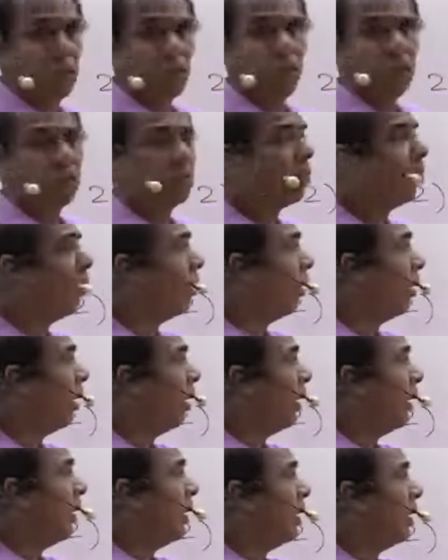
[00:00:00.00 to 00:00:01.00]
is the first rule?
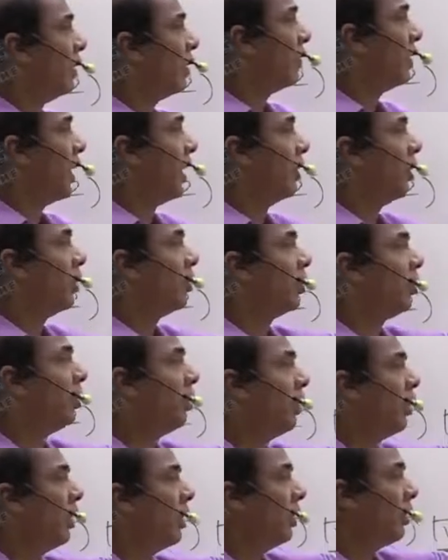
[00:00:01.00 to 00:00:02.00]
Said to